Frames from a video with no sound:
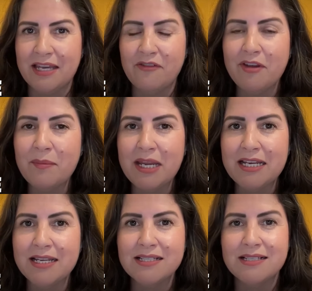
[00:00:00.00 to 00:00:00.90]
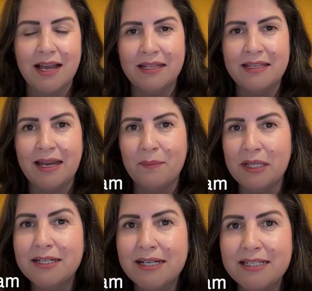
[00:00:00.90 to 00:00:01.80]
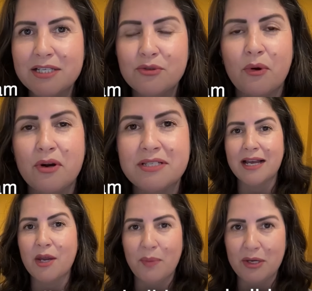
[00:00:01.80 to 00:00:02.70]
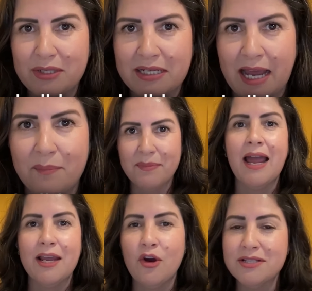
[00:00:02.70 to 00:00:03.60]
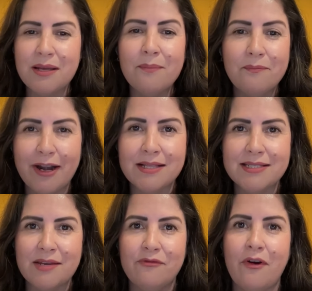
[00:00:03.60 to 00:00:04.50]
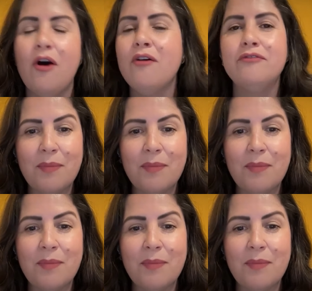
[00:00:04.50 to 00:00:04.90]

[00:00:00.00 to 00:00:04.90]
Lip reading: given me this and I am learning this course. I will build an app. I got some friends involved.